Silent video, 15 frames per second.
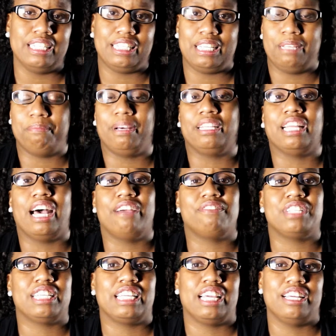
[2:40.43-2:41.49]
get my life
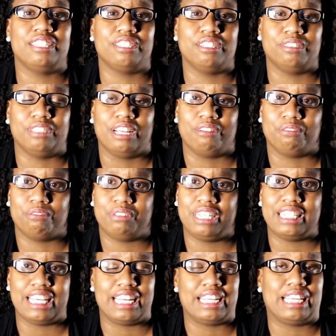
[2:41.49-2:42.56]
together and I
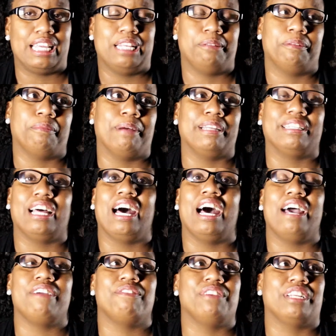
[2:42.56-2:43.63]
rededicated my
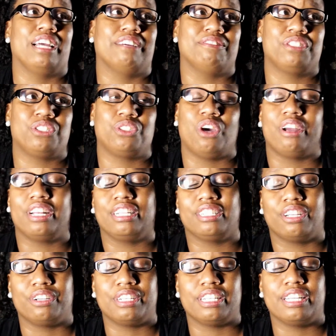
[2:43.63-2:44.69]
life and I've started
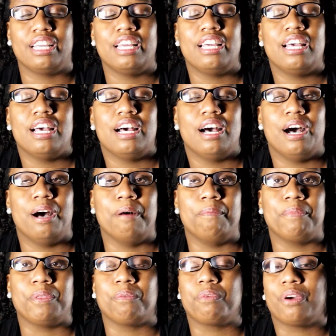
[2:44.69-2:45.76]
learning
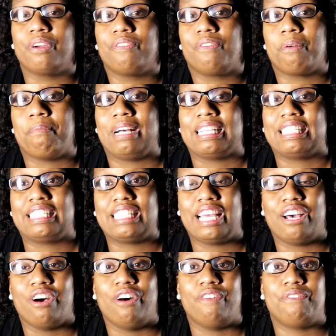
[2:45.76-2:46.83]
the word for
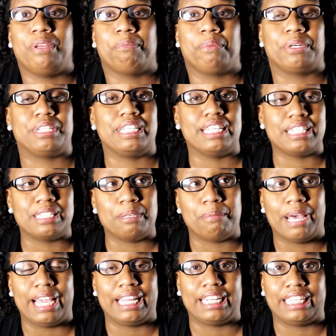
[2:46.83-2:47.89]
myself and
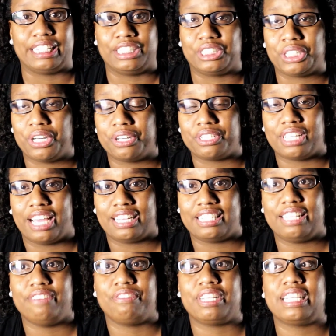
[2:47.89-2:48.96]
participating in church
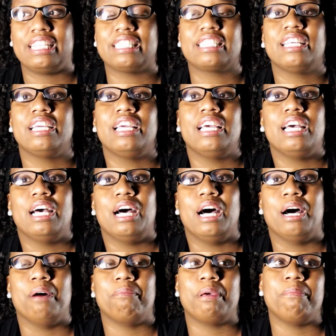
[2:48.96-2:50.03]
activities
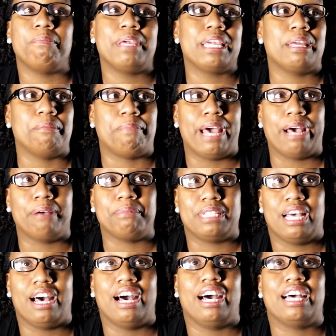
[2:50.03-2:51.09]
and being
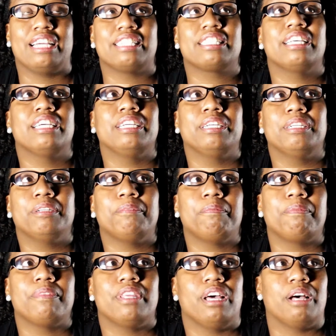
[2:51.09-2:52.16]
baptized,
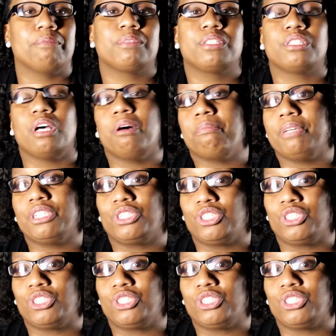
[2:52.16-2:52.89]
I'm so much